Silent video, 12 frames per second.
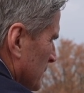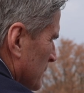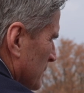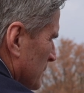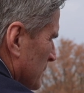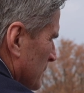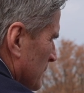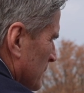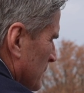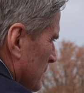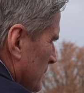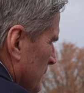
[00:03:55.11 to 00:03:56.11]

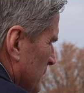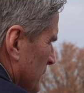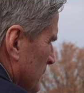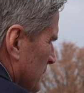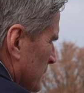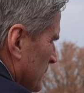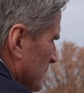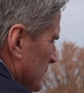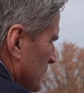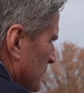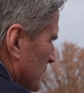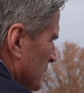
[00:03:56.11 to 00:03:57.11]

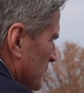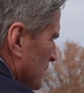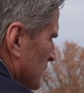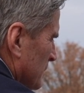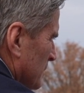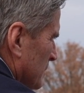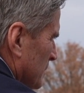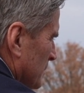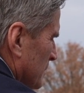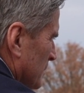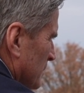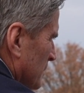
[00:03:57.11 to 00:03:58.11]

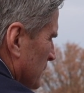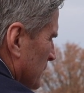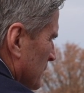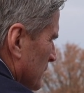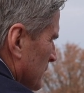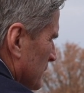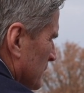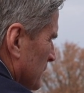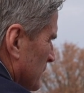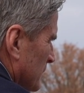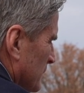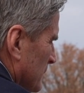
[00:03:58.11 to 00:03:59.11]

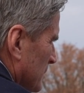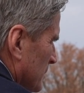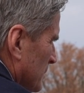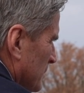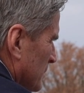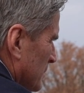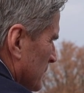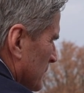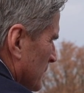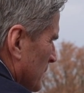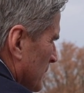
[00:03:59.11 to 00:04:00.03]
(silent)